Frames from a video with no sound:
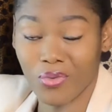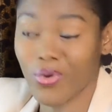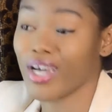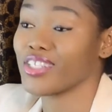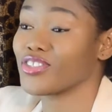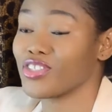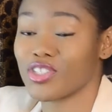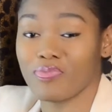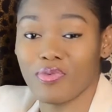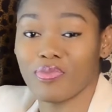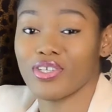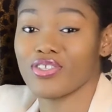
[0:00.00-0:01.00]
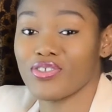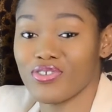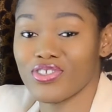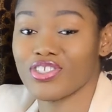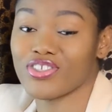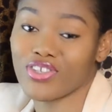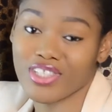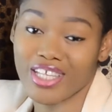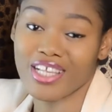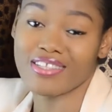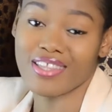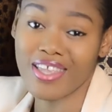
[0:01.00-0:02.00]
Why she just remembers you, she just
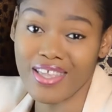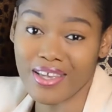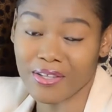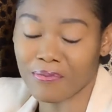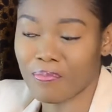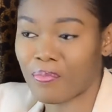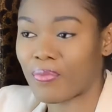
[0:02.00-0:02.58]
gets thinking.